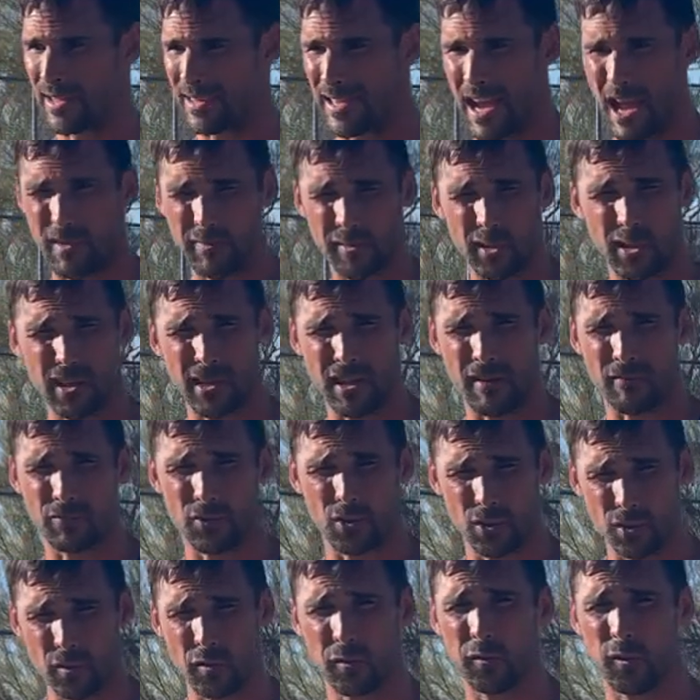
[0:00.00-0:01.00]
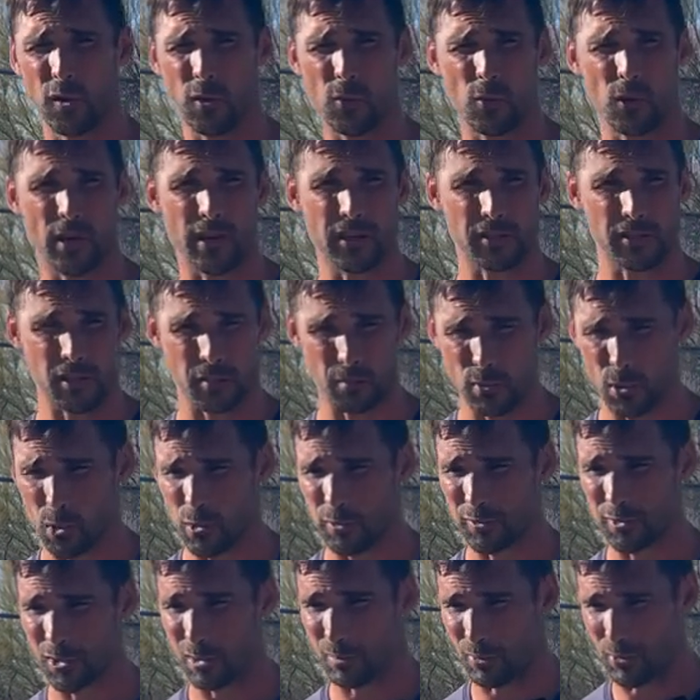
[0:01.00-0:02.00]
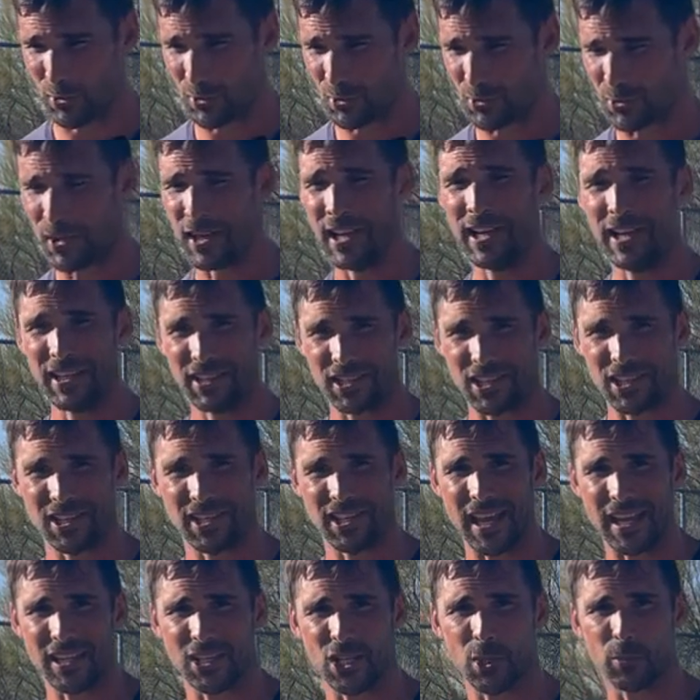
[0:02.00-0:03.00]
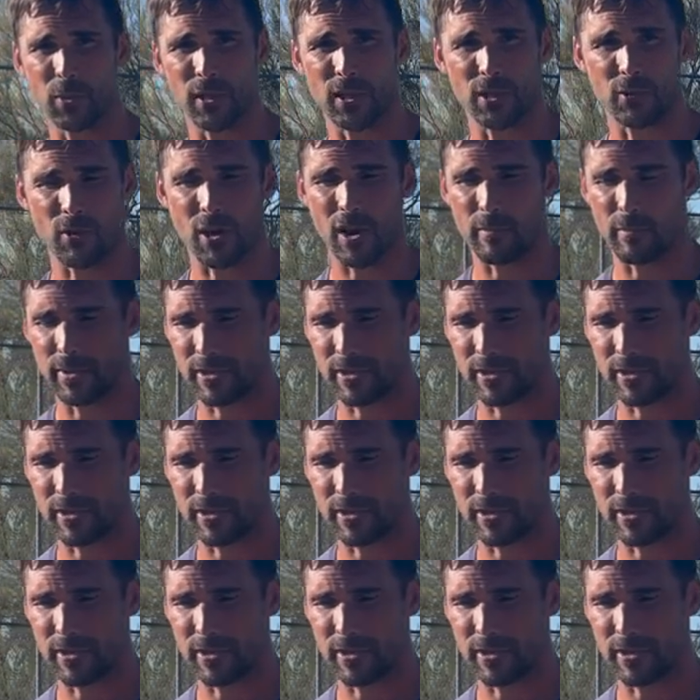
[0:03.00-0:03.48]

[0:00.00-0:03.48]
You have to have good footwork to move to the ball, to set up in the right